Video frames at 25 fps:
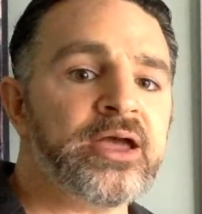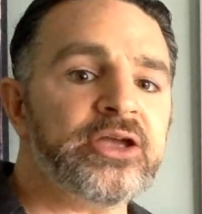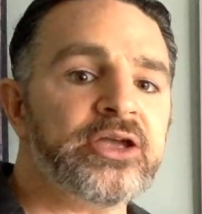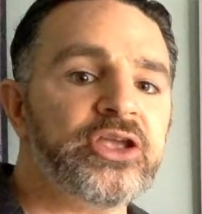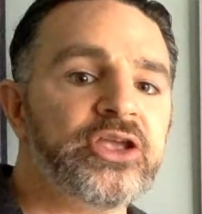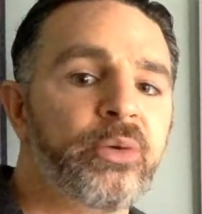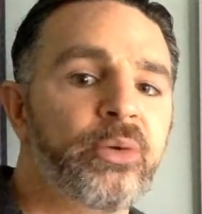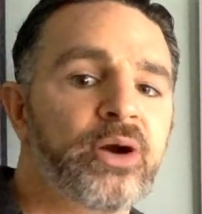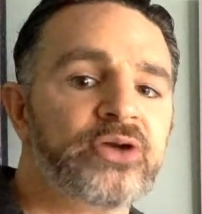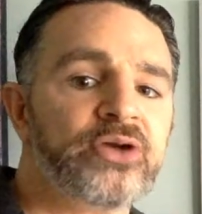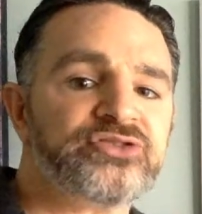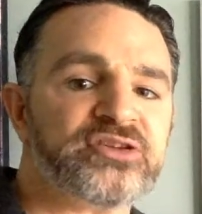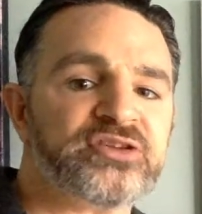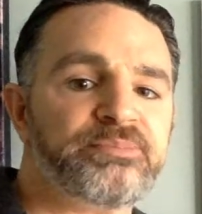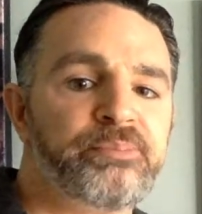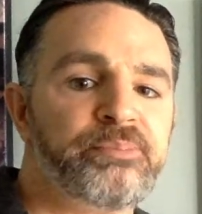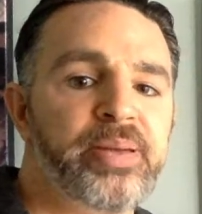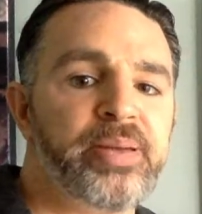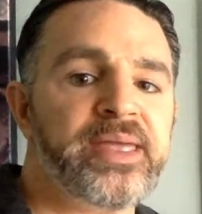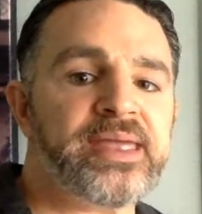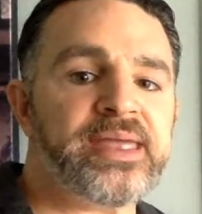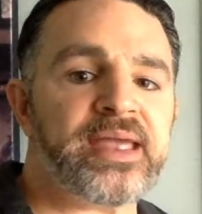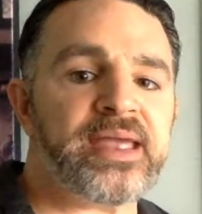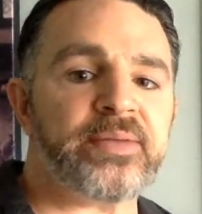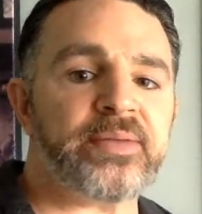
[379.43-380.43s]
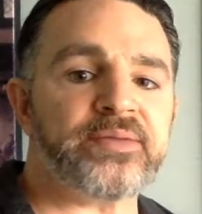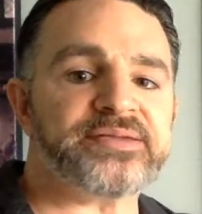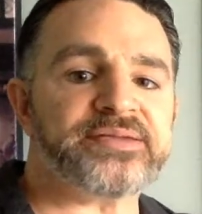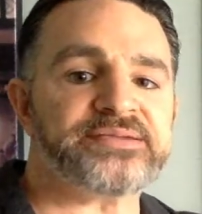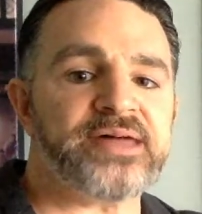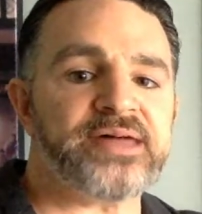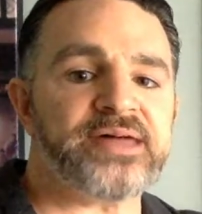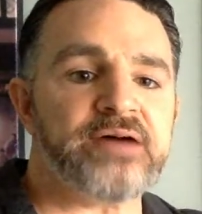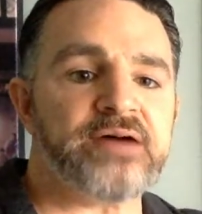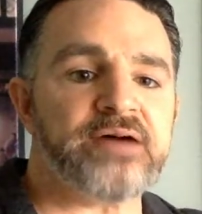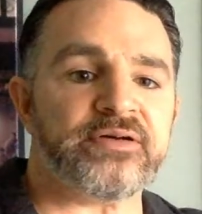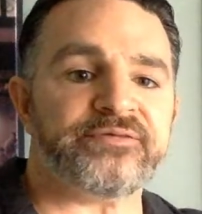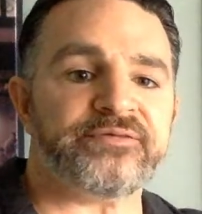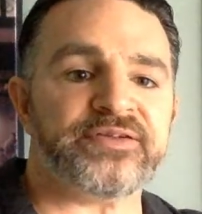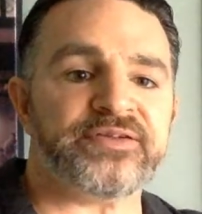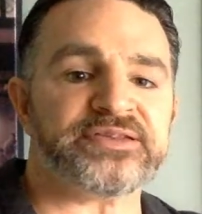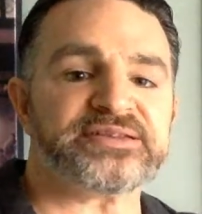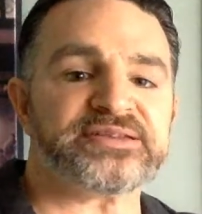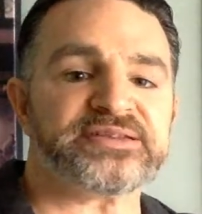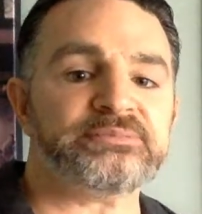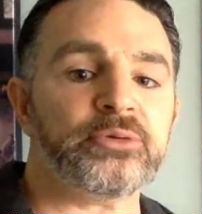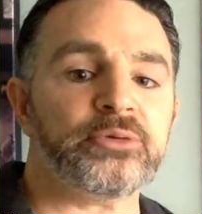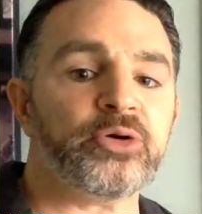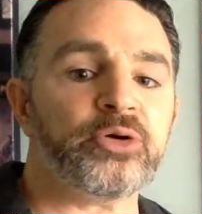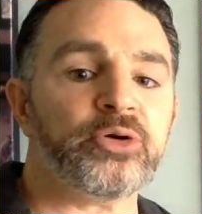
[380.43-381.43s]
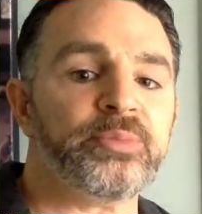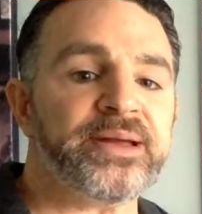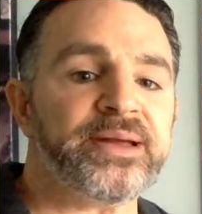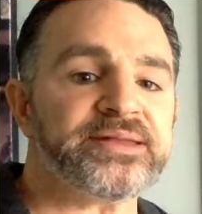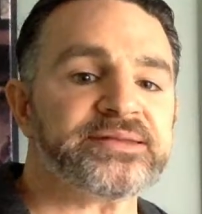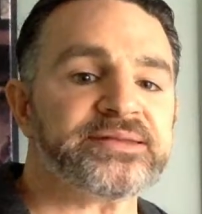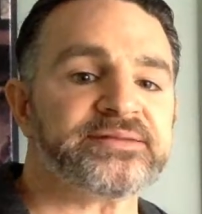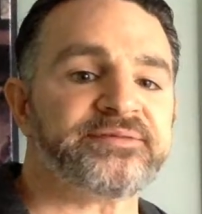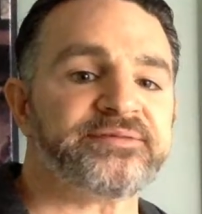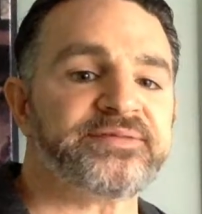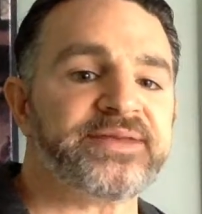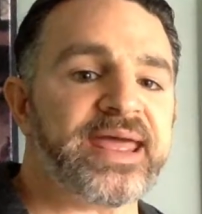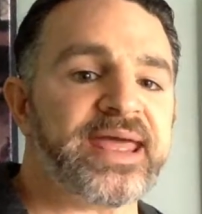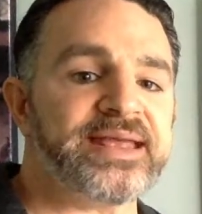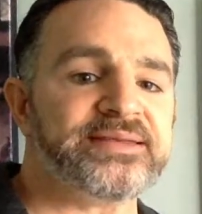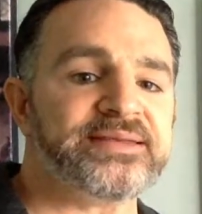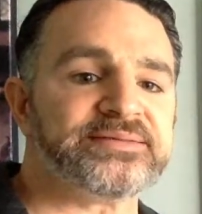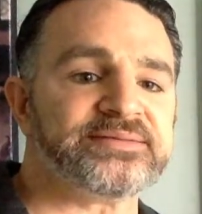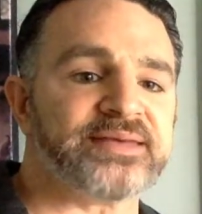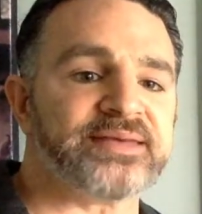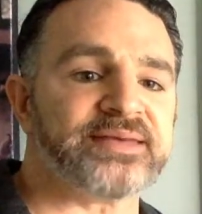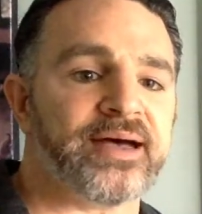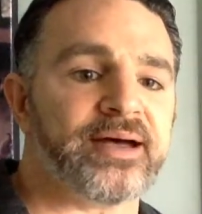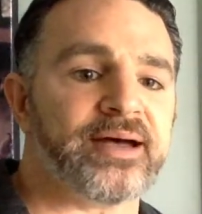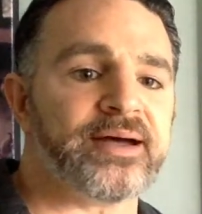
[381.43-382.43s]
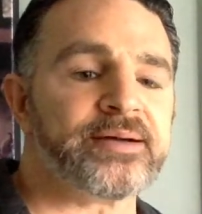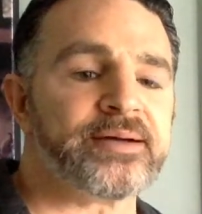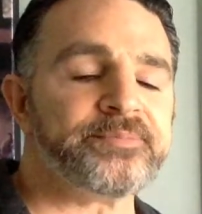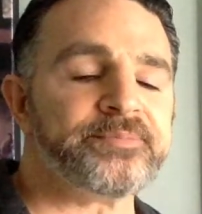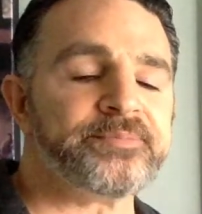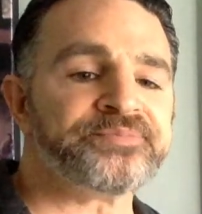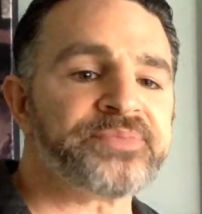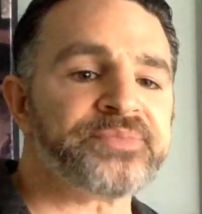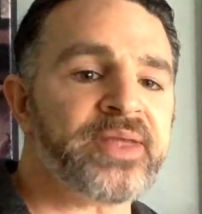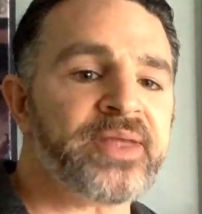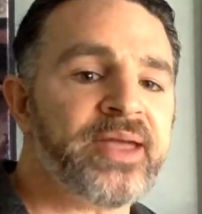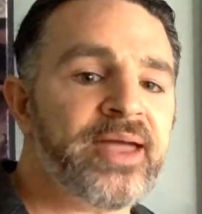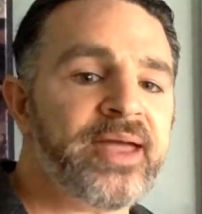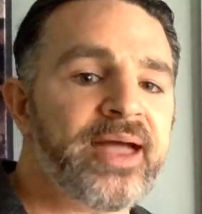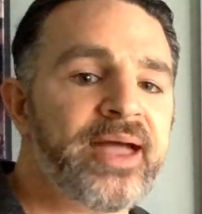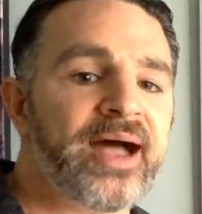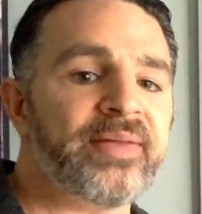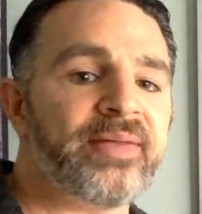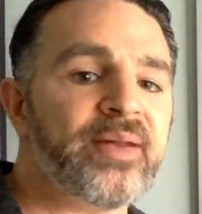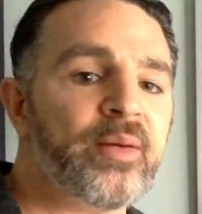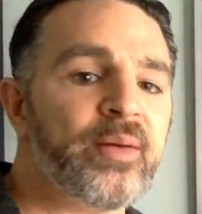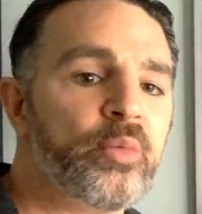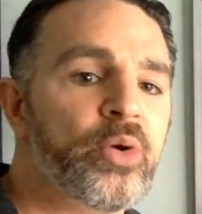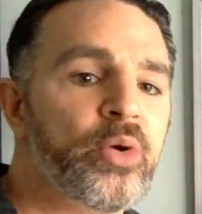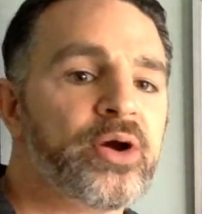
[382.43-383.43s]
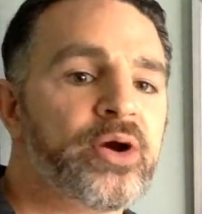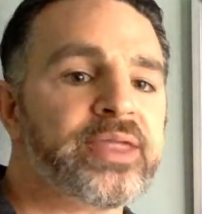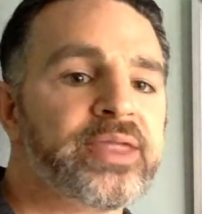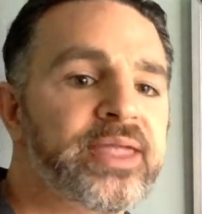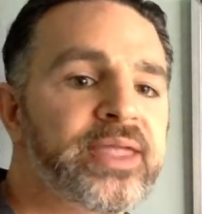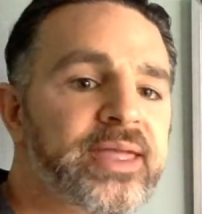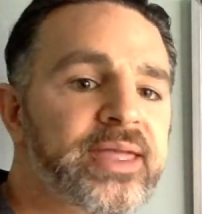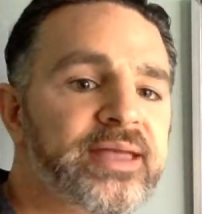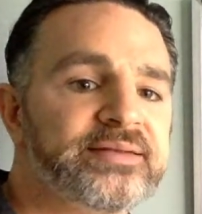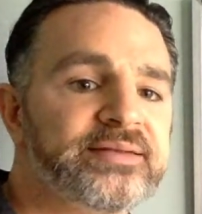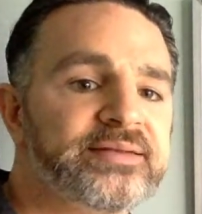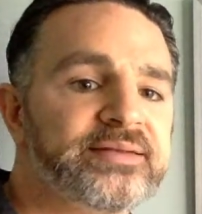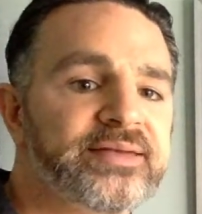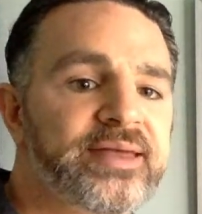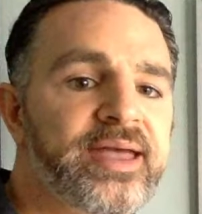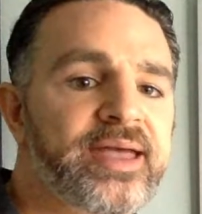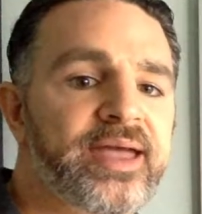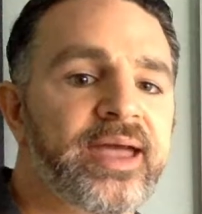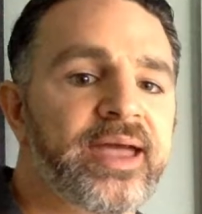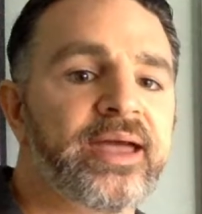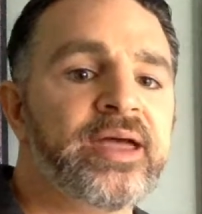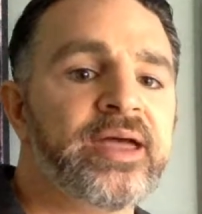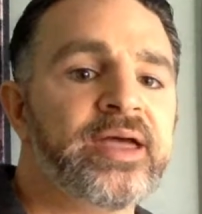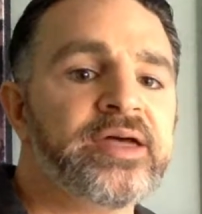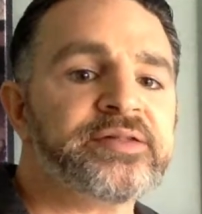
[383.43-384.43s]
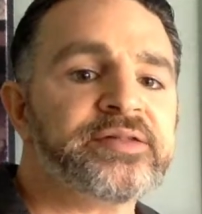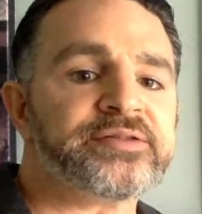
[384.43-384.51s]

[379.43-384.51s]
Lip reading: You are just pinging the server for small bits of data and then working it into here.